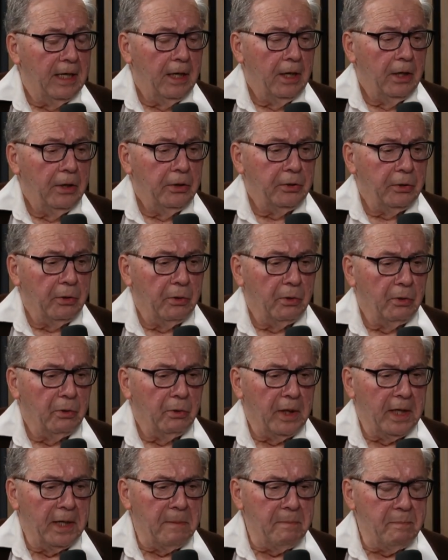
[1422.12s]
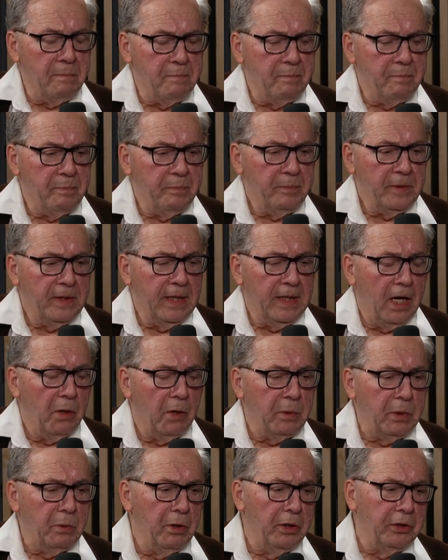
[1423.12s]
So, um, yeah,
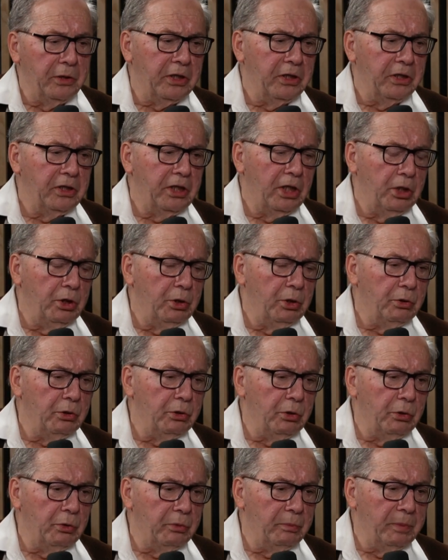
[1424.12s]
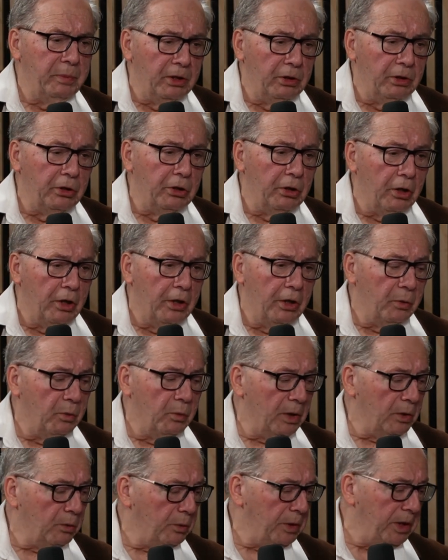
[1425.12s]
we want to continue to build on
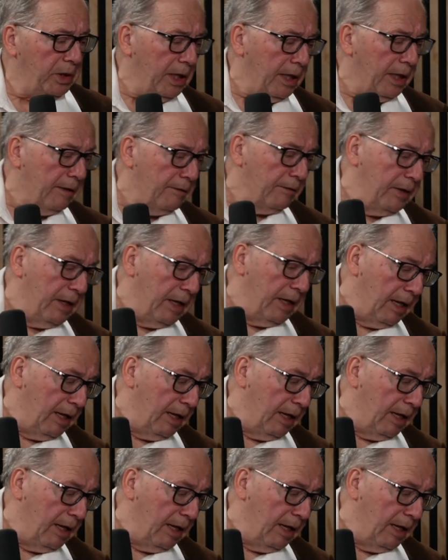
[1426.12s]
what we have